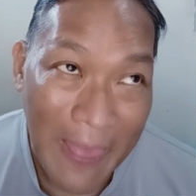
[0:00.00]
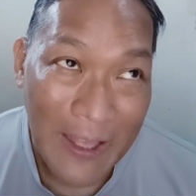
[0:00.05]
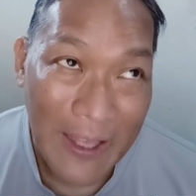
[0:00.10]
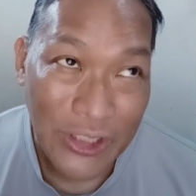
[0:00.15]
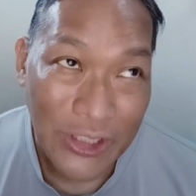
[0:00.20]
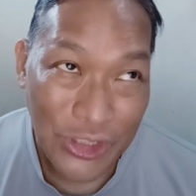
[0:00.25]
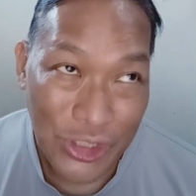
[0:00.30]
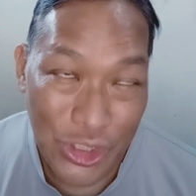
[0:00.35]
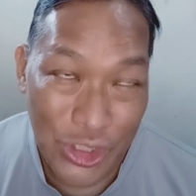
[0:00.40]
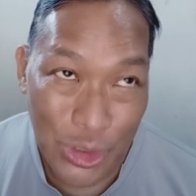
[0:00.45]

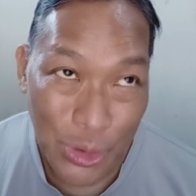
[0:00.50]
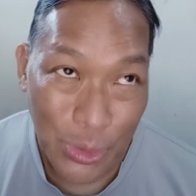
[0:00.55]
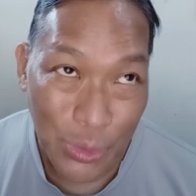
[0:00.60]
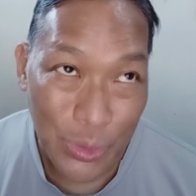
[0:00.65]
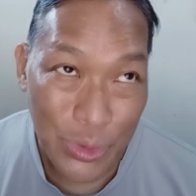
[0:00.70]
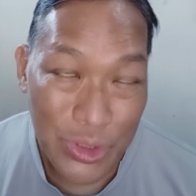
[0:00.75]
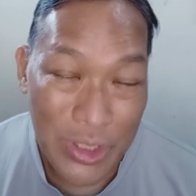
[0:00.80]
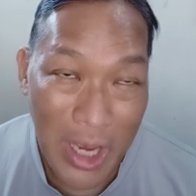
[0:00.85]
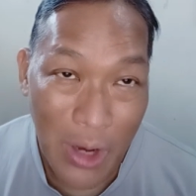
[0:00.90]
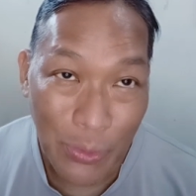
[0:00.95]
she
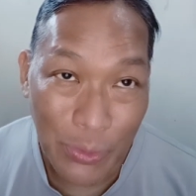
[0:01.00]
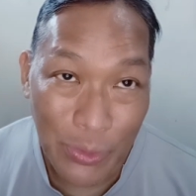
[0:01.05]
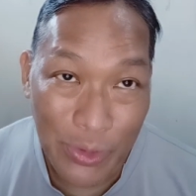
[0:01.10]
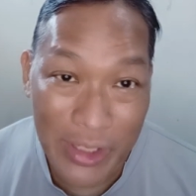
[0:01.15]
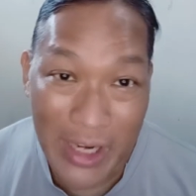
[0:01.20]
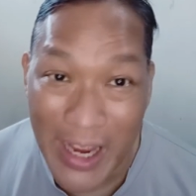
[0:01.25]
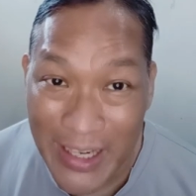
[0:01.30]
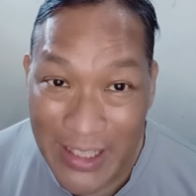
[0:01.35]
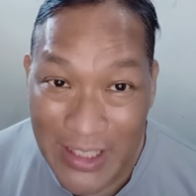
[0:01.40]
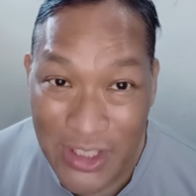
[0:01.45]
shows how
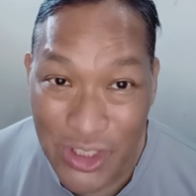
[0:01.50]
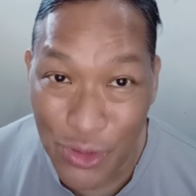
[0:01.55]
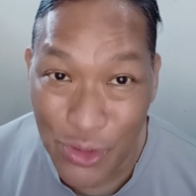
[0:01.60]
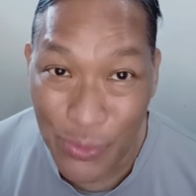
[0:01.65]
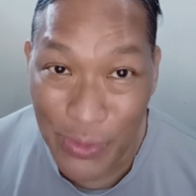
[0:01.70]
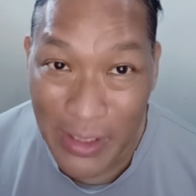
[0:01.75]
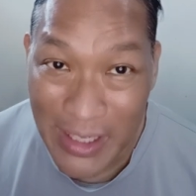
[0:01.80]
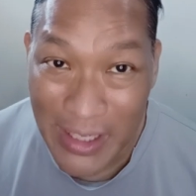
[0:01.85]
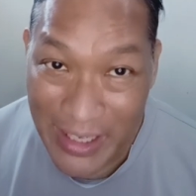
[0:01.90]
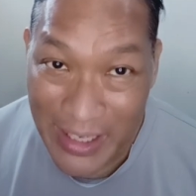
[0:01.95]
nice she
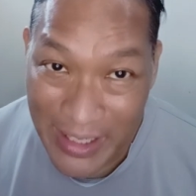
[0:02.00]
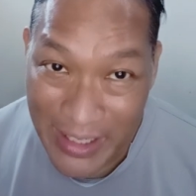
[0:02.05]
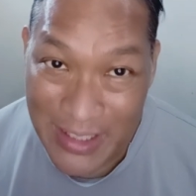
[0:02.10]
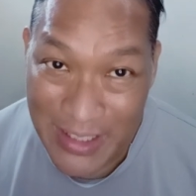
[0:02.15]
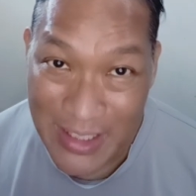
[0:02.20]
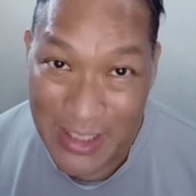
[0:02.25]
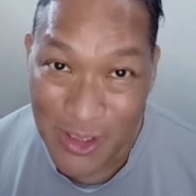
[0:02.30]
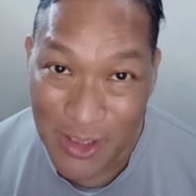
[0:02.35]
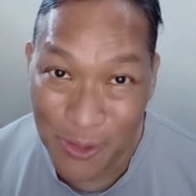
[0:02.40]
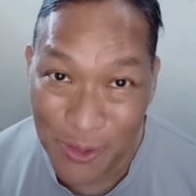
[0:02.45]
really
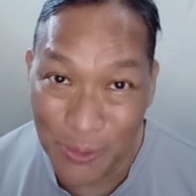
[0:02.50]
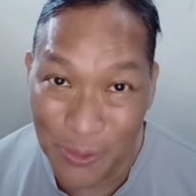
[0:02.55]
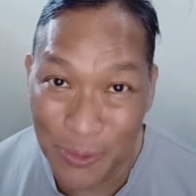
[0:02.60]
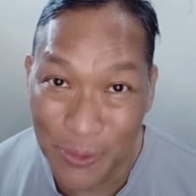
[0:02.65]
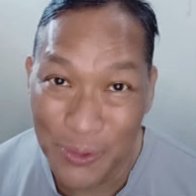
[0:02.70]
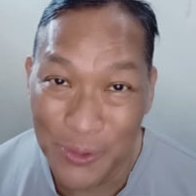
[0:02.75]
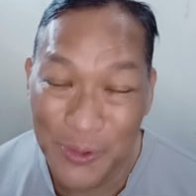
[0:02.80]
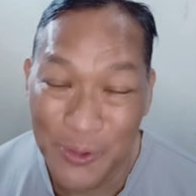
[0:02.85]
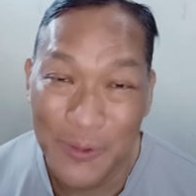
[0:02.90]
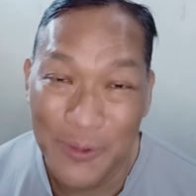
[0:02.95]
is to
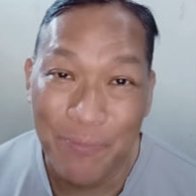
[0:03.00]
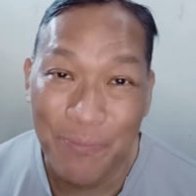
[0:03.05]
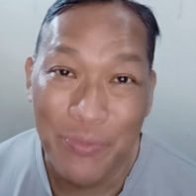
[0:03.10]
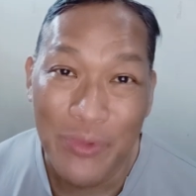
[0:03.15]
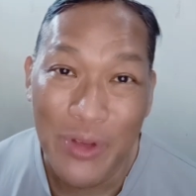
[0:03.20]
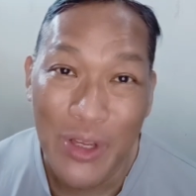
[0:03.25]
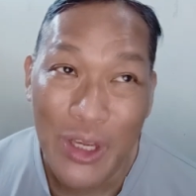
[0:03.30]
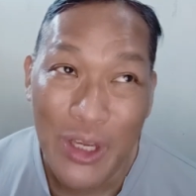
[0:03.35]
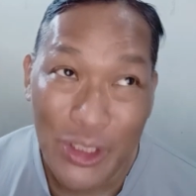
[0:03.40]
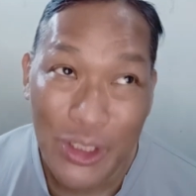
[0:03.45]

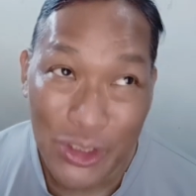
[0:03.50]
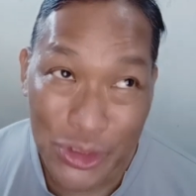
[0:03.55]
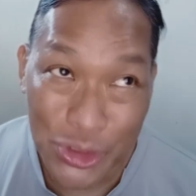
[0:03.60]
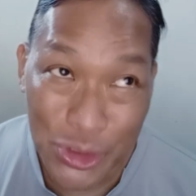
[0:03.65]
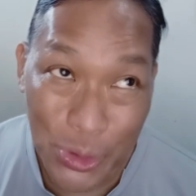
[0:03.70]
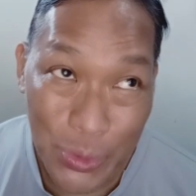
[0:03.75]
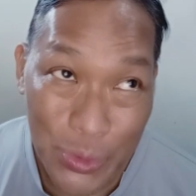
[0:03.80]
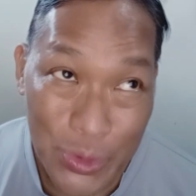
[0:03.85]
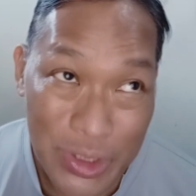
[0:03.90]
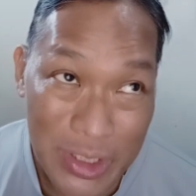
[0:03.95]

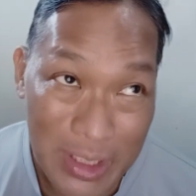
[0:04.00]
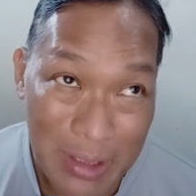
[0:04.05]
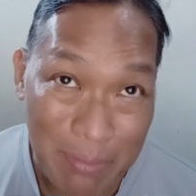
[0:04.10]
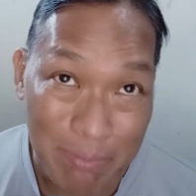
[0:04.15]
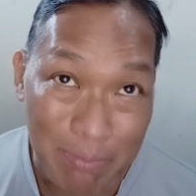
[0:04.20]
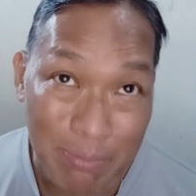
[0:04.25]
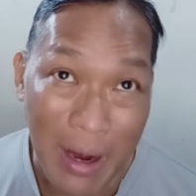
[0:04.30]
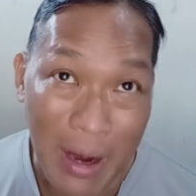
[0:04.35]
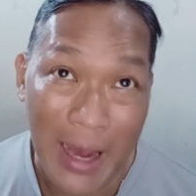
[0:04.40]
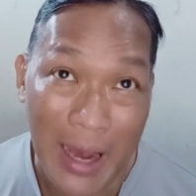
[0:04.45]
Josie
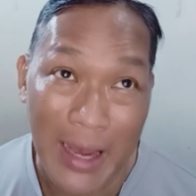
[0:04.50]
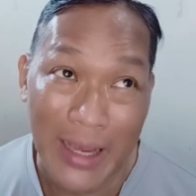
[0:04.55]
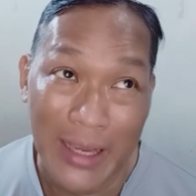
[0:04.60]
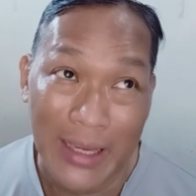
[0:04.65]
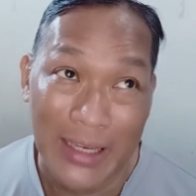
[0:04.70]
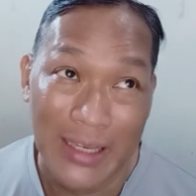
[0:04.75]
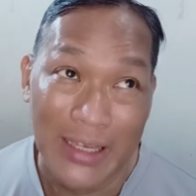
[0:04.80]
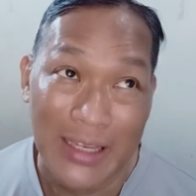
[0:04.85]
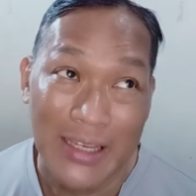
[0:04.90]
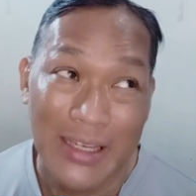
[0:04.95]
by
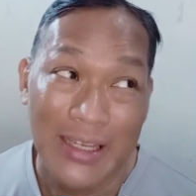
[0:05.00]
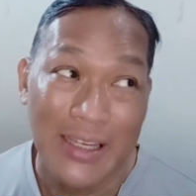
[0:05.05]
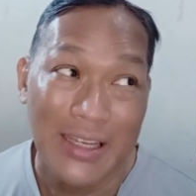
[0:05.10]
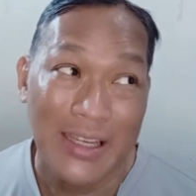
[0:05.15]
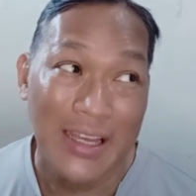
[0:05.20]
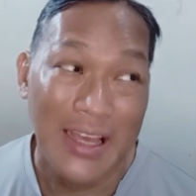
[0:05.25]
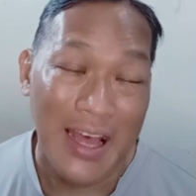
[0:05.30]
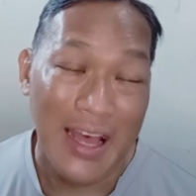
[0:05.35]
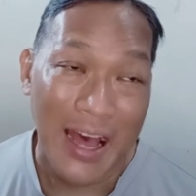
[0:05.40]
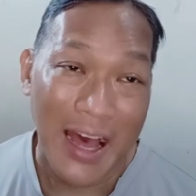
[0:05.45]

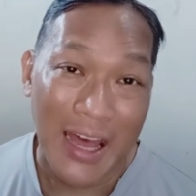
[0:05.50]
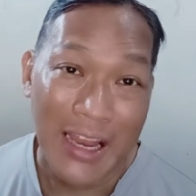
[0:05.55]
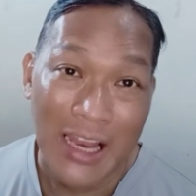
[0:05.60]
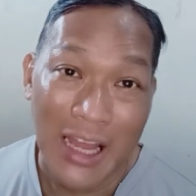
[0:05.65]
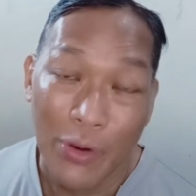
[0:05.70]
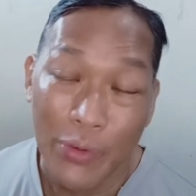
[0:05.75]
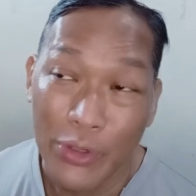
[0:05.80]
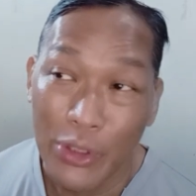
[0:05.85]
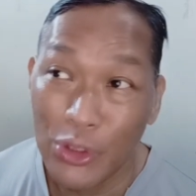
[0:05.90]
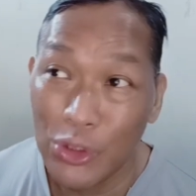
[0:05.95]

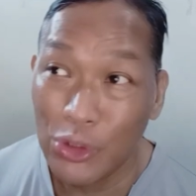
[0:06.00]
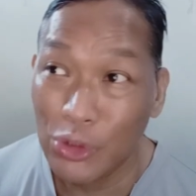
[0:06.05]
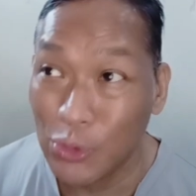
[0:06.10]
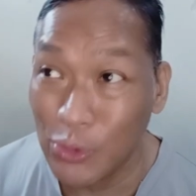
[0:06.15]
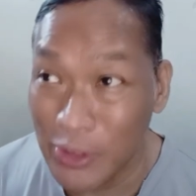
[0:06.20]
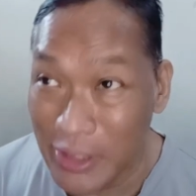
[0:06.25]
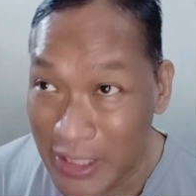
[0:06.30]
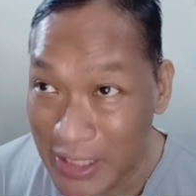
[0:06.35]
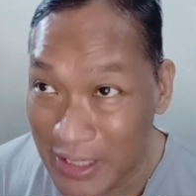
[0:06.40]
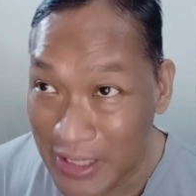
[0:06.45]
allowing her to
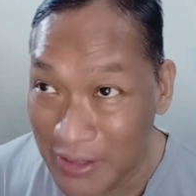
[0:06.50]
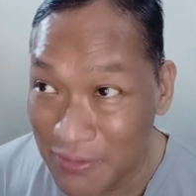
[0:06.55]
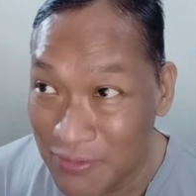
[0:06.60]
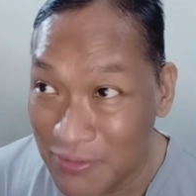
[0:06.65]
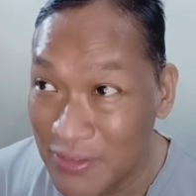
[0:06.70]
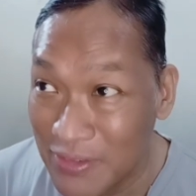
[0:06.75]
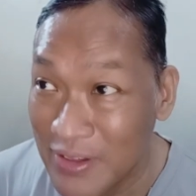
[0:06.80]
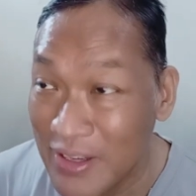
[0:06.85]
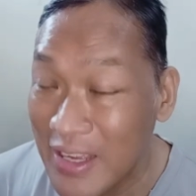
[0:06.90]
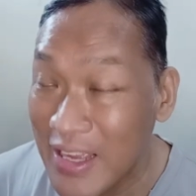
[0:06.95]
leave
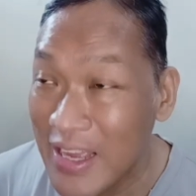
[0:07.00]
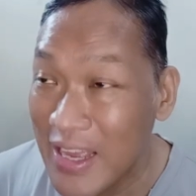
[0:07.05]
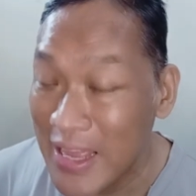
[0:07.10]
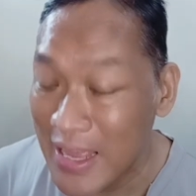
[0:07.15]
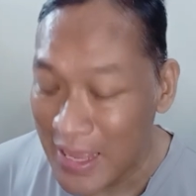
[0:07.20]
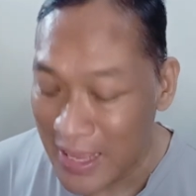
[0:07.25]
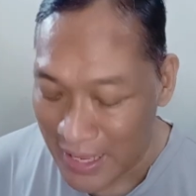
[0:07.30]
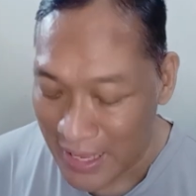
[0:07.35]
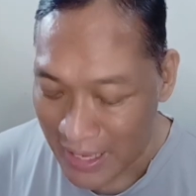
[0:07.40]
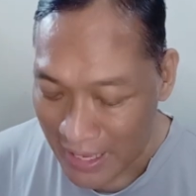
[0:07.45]

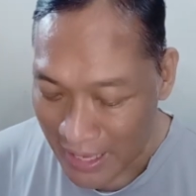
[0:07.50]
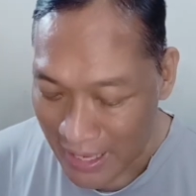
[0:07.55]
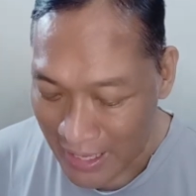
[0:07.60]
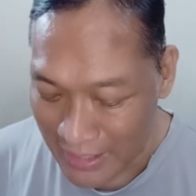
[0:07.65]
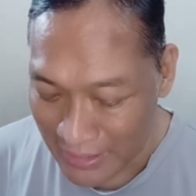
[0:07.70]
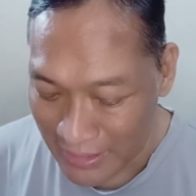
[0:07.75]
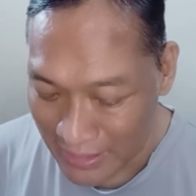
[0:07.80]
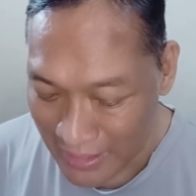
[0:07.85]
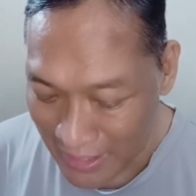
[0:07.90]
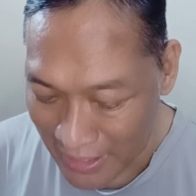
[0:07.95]

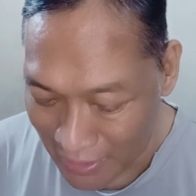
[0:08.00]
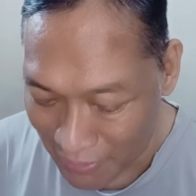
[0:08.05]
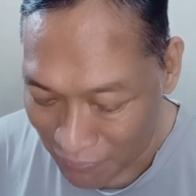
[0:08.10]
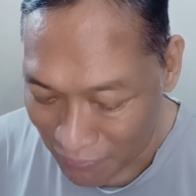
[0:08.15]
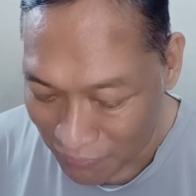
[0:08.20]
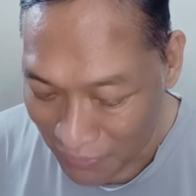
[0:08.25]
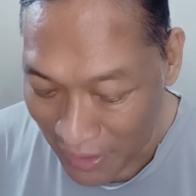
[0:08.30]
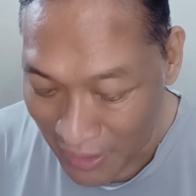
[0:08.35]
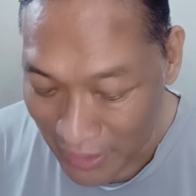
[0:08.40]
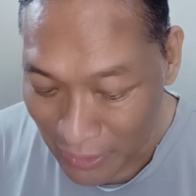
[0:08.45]
and then
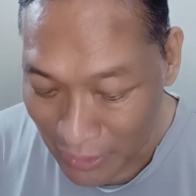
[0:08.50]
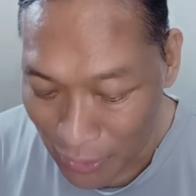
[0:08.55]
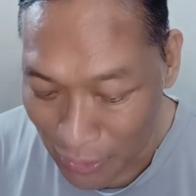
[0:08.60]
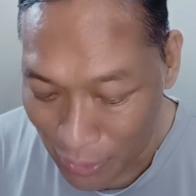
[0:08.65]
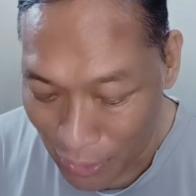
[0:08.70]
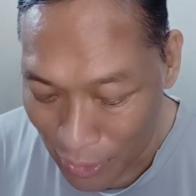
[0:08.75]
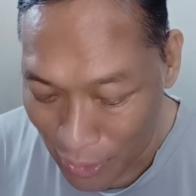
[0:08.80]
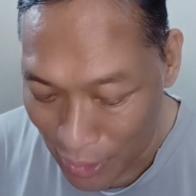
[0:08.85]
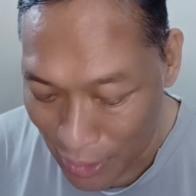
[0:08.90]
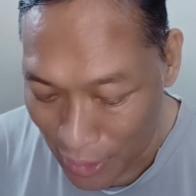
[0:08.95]
find
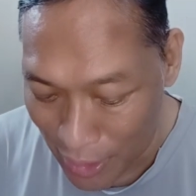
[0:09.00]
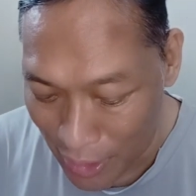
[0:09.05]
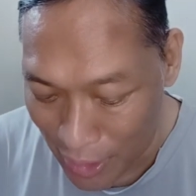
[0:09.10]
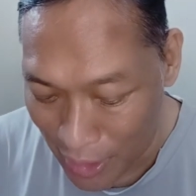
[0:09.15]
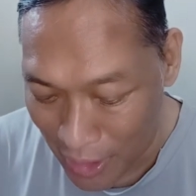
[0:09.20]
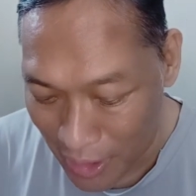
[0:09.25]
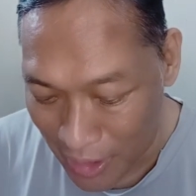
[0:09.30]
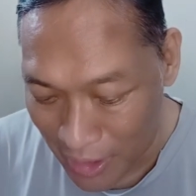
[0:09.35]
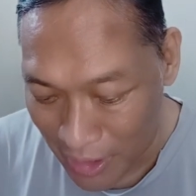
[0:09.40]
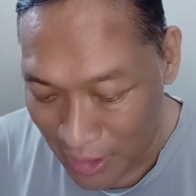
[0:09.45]
her
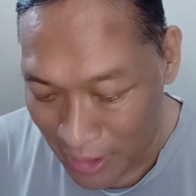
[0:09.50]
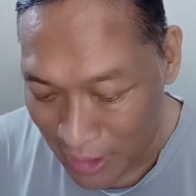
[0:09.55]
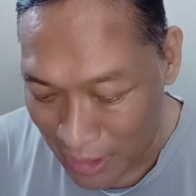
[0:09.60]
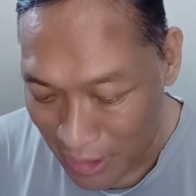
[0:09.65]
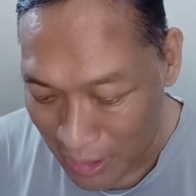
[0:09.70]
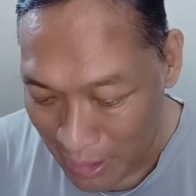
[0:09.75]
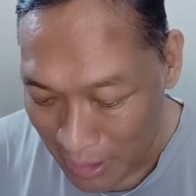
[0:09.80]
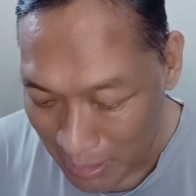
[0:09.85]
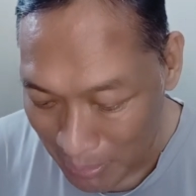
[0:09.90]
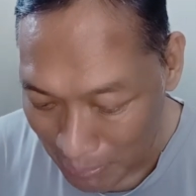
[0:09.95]

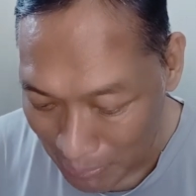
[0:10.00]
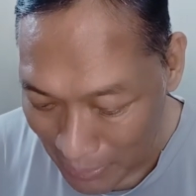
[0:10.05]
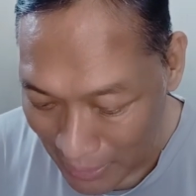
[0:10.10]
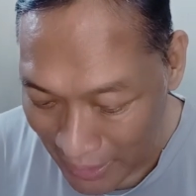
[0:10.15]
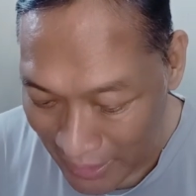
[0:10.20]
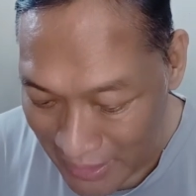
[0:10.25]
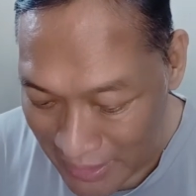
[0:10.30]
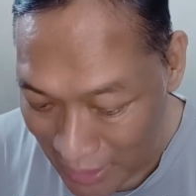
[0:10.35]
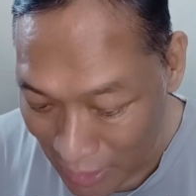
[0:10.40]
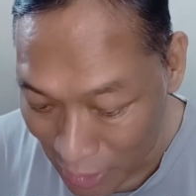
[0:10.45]

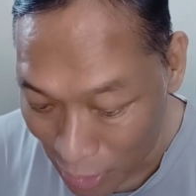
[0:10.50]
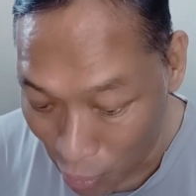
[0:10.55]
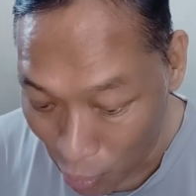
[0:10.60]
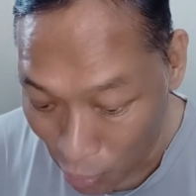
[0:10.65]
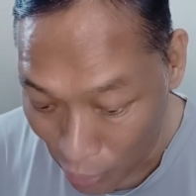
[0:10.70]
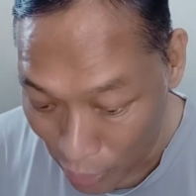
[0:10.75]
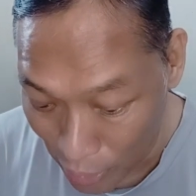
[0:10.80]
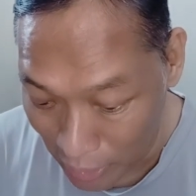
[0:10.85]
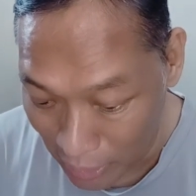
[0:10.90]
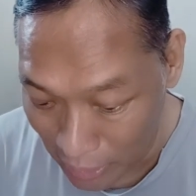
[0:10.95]
place in the
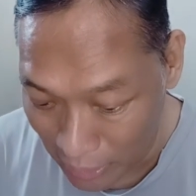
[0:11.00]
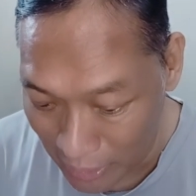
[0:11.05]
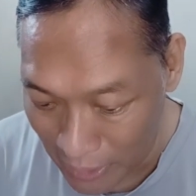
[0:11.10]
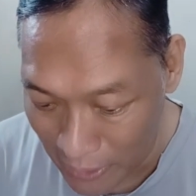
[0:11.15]
world.